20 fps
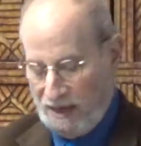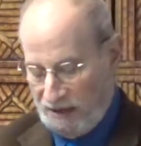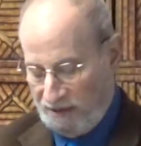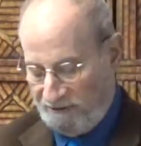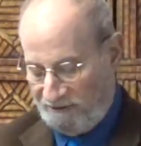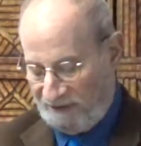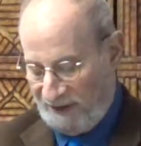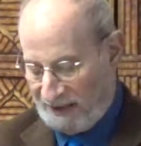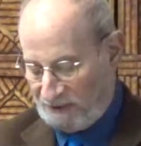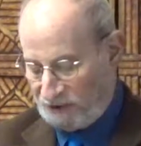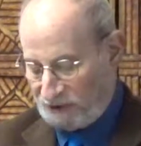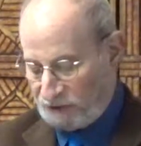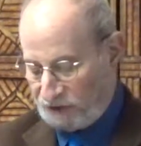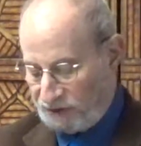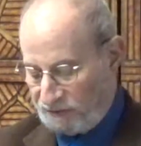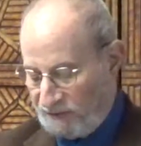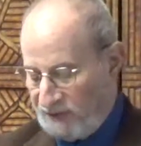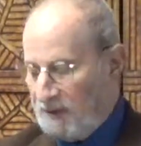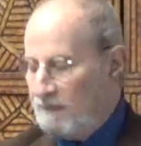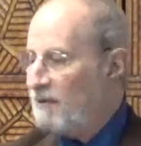The founders
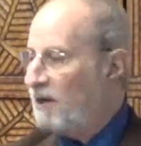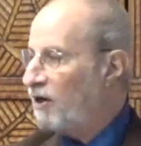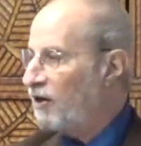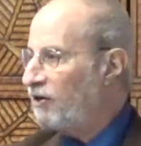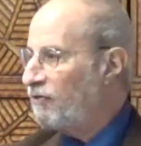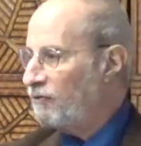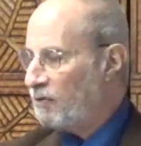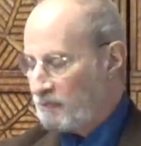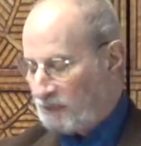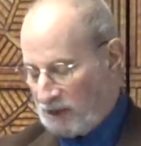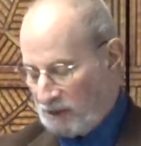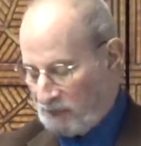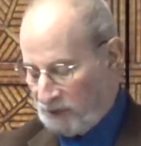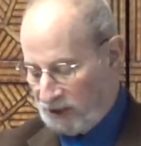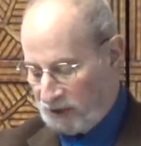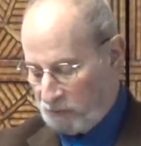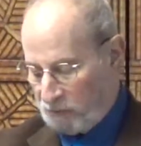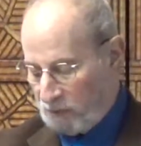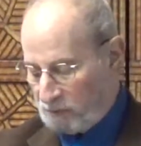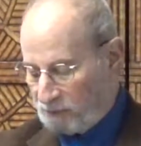of the American
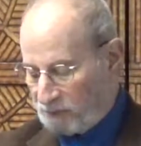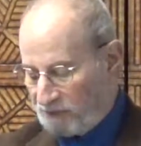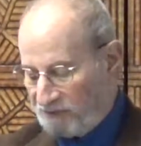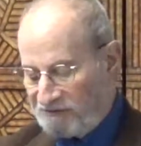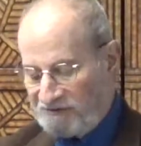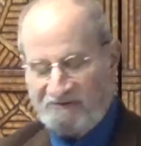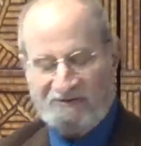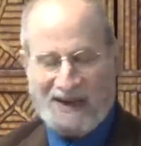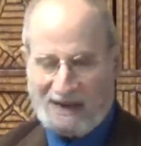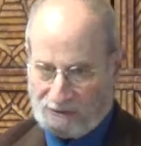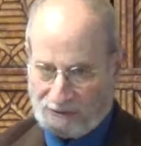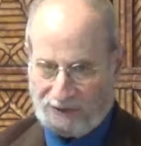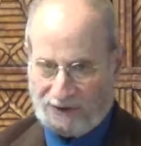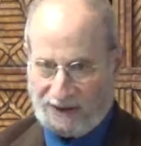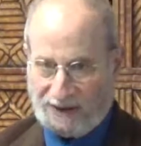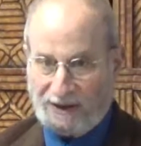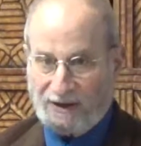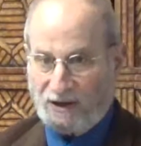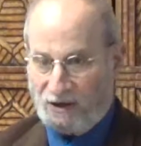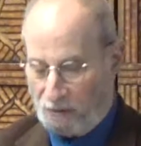Republic were
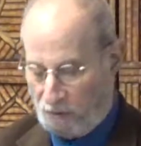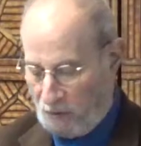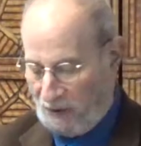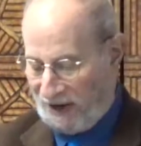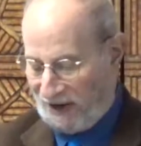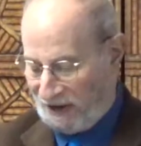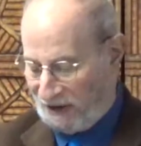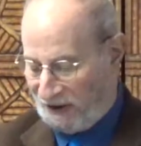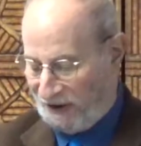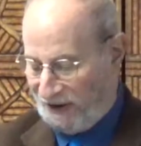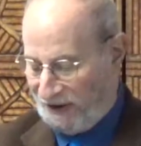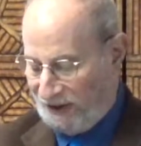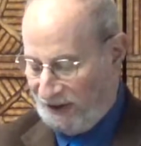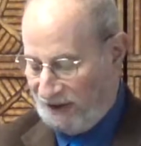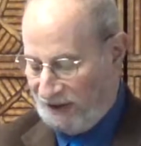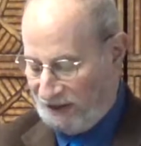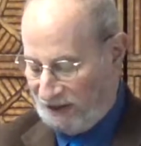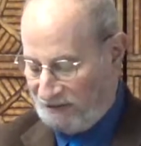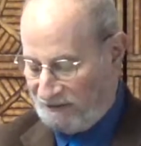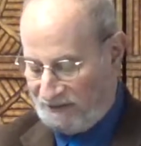profoundly aware
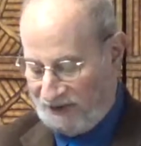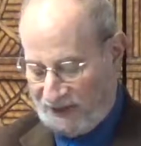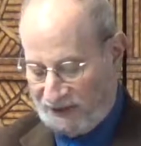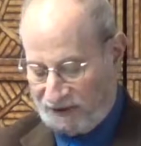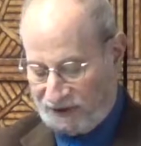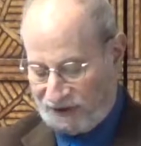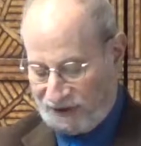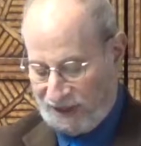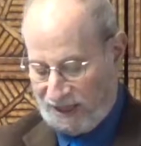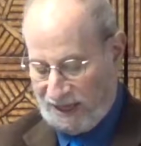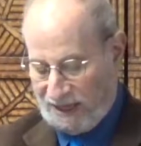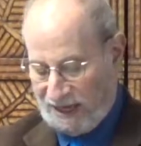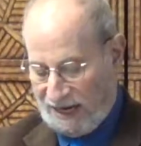of this,